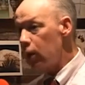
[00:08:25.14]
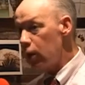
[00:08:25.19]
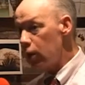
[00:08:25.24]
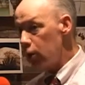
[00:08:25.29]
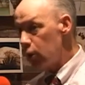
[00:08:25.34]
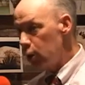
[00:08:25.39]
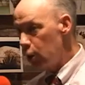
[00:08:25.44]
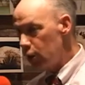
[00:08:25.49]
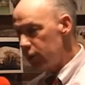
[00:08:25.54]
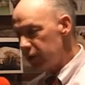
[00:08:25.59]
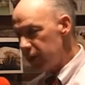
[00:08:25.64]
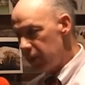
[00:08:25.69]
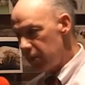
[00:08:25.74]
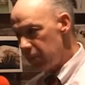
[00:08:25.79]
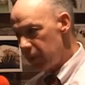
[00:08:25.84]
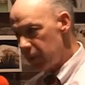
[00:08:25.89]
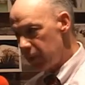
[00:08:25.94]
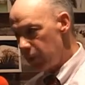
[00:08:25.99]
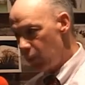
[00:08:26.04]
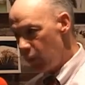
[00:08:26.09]
looked at
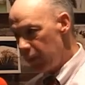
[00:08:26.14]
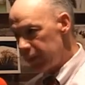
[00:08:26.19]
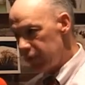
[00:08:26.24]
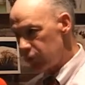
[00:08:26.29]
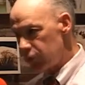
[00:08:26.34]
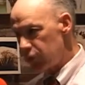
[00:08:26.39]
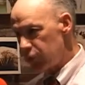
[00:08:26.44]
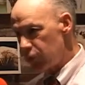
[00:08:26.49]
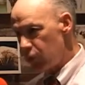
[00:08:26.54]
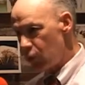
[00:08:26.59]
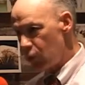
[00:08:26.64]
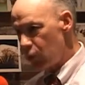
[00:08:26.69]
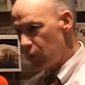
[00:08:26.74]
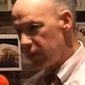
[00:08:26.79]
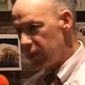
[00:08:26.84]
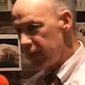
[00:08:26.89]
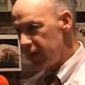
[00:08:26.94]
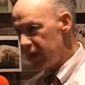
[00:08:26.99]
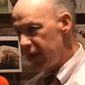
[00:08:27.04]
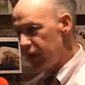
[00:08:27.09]
McBoyle's
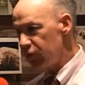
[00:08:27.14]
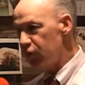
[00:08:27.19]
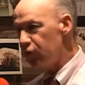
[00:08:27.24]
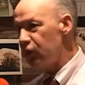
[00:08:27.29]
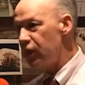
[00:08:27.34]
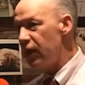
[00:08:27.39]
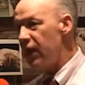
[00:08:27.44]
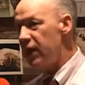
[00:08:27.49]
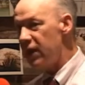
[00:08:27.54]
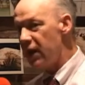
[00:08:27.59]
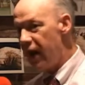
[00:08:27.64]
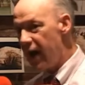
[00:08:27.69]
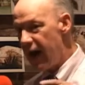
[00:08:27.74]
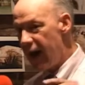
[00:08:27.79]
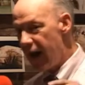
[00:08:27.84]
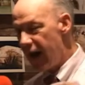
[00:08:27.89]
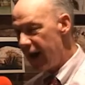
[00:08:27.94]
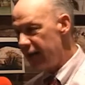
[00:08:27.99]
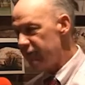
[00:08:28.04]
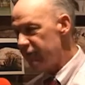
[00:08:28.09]
story and said,
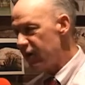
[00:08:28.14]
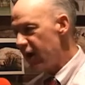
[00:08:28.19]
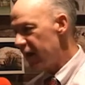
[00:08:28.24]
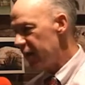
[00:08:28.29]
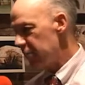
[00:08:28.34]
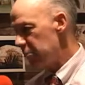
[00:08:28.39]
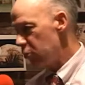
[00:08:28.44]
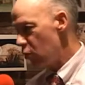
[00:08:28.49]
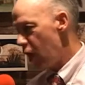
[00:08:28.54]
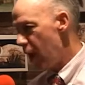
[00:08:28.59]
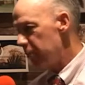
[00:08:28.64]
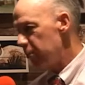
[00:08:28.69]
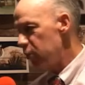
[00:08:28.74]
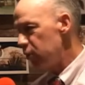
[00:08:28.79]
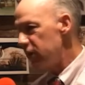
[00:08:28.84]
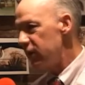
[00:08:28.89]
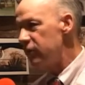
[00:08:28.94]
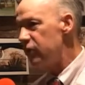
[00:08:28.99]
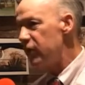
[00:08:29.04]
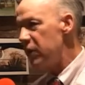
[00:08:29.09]
I've got a
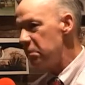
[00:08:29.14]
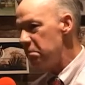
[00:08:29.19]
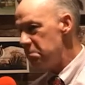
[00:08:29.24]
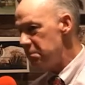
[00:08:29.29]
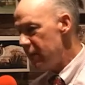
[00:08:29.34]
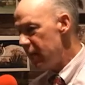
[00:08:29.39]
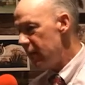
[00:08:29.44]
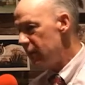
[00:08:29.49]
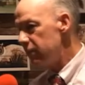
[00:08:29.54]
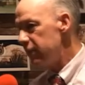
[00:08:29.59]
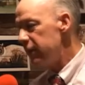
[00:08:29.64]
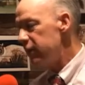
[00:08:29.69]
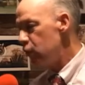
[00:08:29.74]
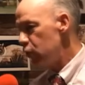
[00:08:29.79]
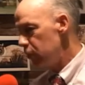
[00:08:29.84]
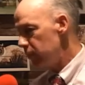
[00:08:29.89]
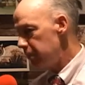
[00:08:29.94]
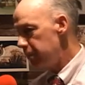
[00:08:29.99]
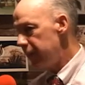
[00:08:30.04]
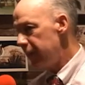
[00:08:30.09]
property that maybe
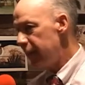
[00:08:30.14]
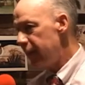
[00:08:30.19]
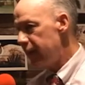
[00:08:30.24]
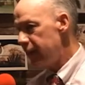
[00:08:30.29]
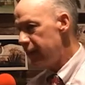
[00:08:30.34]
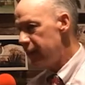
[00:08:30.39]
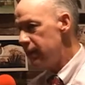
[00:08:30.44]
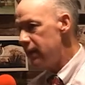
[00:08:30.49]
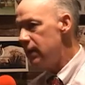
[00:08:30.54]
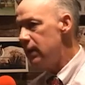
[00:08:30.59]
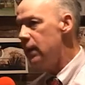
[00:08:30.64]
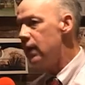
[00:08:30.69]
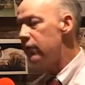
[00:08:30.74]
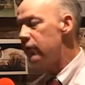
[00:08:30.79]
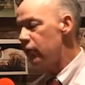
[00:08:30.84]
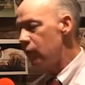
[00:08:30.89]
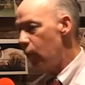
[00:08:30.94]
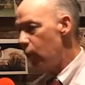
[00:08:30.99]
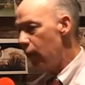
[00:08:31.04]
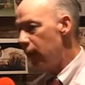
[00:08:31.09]
could pay
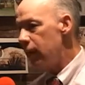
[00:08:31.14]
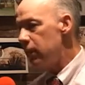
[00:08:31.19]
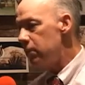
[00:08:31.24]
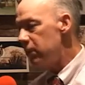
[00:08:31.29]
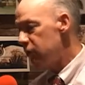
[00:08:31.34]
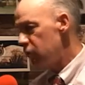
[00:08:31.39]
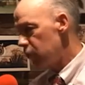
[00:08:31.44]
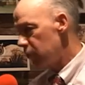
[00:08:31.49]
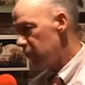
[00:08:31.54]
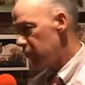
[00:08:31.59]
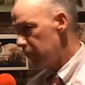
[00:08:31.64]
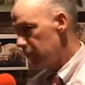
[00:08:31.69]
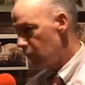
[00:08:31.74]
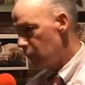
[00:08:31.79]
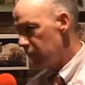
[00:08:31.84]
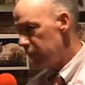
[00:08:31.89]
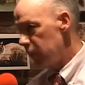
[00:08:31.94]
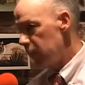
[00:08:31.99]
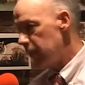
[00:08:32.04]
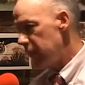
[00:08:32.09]
the way Mr.
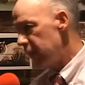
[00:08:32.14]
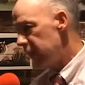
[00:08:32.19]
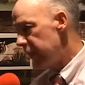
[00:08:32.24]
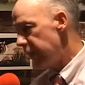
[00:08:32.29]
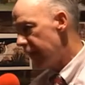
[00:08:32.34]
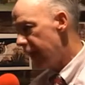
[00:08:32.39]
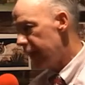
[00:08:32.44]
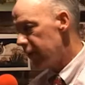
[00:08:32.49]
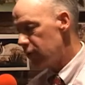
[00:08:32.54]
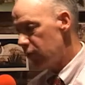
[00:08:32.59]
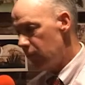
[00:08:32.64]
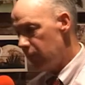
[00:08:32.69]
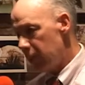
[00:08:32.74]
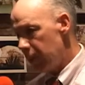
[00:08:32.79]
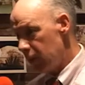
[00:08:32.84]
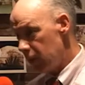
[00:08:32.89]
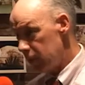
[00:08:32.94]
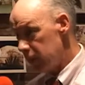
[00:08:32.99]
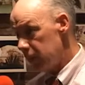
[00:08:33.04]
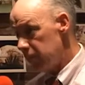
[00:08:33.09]
McBoyle made the Idaho,
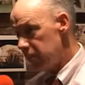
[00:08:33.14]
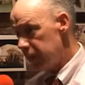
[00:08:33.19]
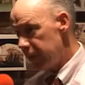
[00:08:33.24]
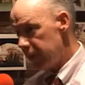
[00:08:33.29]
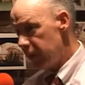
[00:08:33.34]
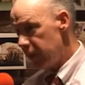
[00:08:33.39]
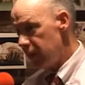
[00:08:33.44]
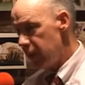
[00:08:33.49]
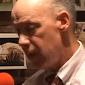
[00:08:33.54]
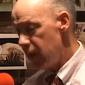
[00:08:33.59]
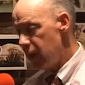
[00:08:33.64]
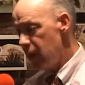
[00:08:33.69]
Maryland pay.